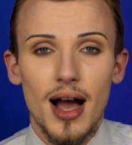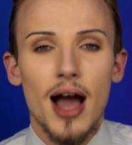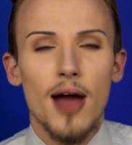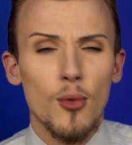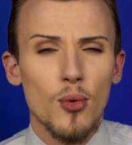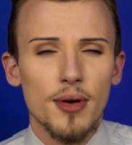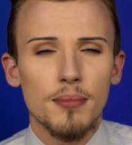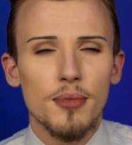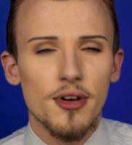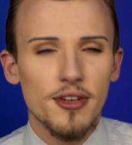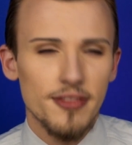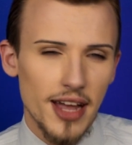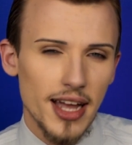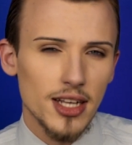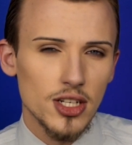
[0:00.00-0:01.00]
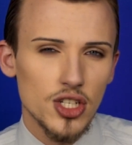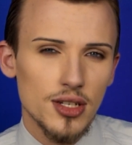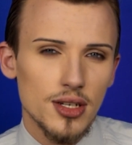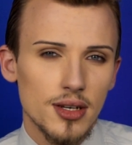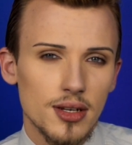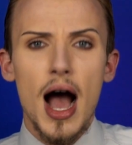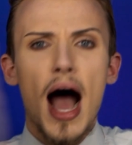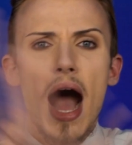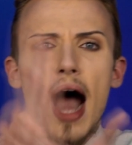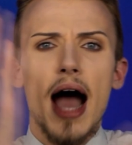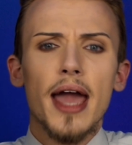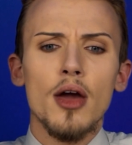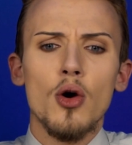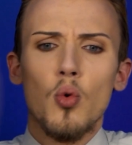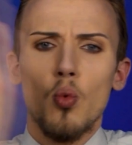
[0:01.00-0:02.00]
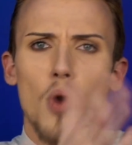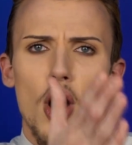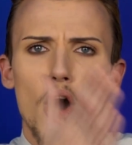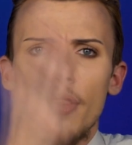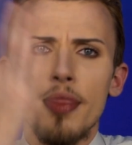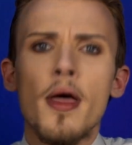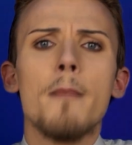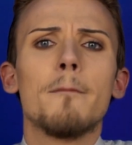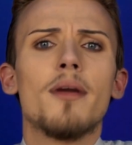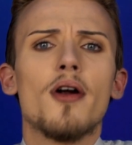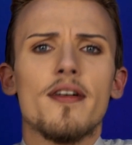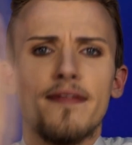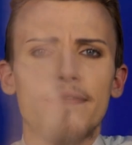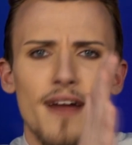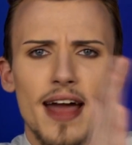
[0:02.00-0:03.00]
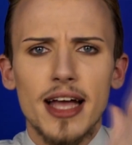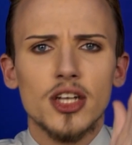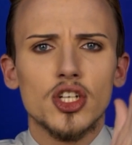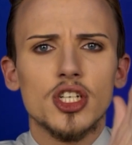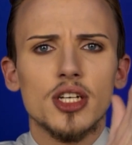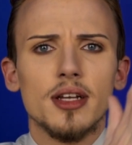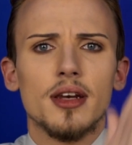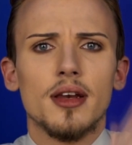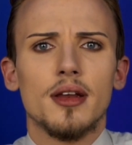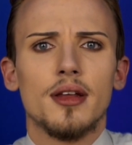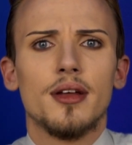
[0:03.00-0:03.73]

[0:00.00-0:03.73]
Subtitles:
I want perfection. I want perfection!